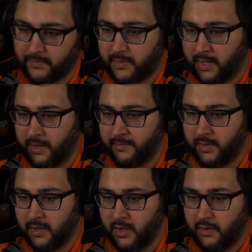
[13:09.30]
Okay,
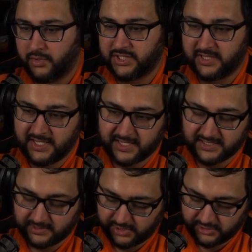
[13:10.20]
which I think
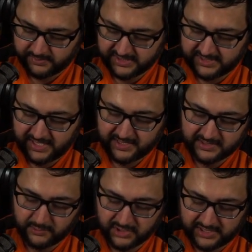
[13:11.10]
is a huge mistake,
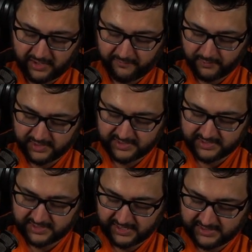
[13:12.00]
because once
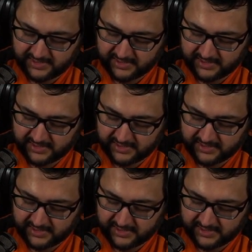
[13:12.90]
846 takes